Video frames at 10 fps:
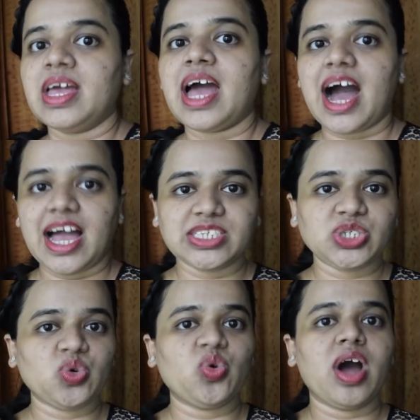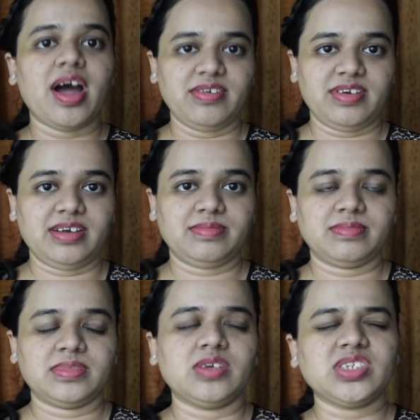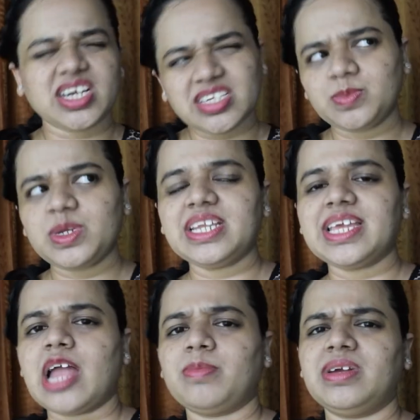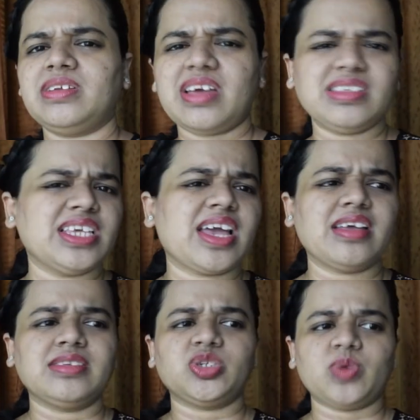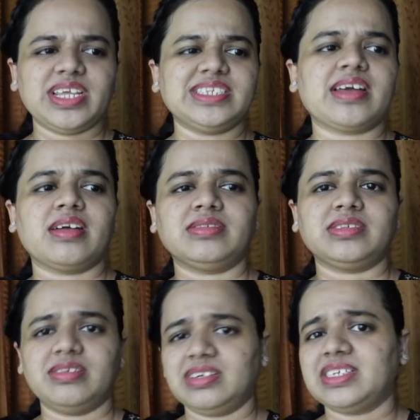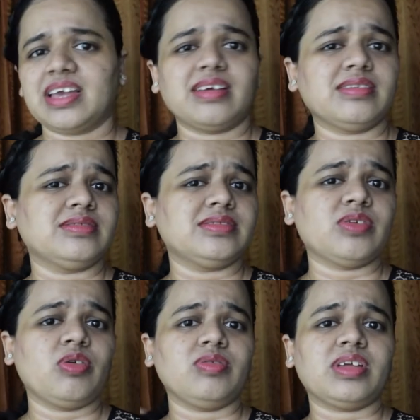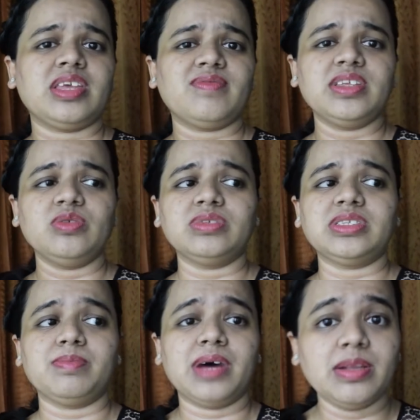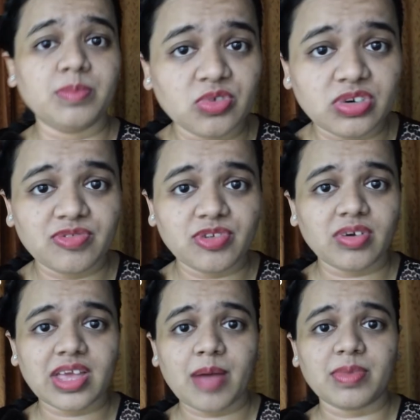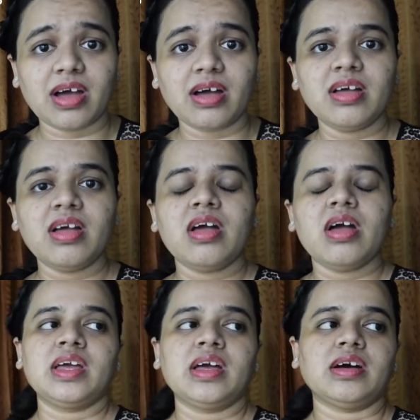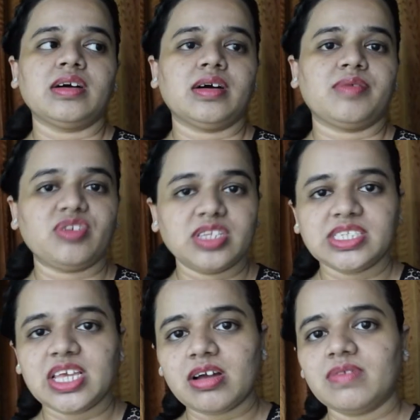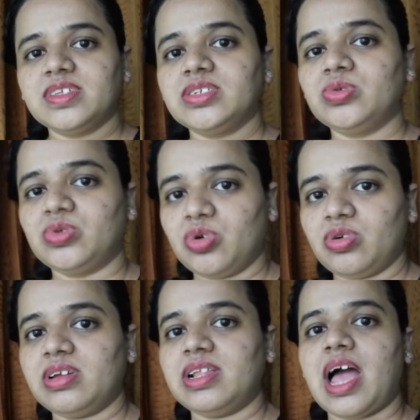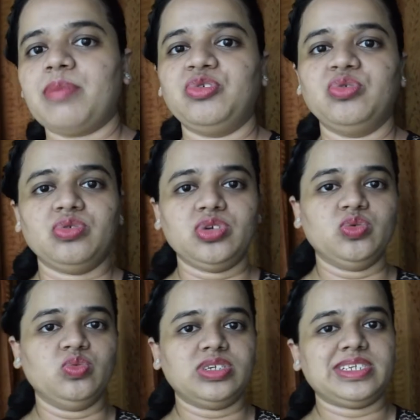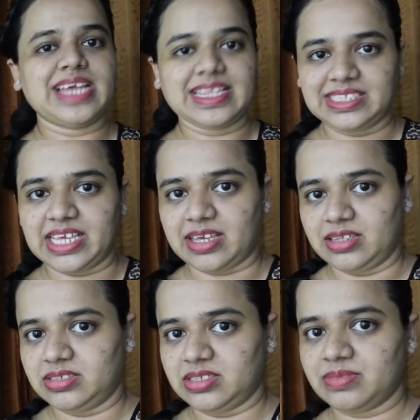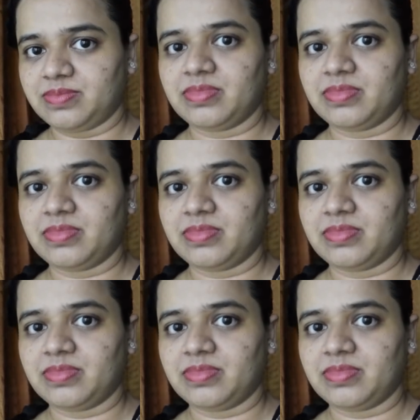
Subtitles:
ISO 100. Now shutter speed can be 10 seconds, 20 seconds, 30 seconds, or you can even use the bulb mode of your camera. For the sake of this tutorial, I'm going to use 10 seconds.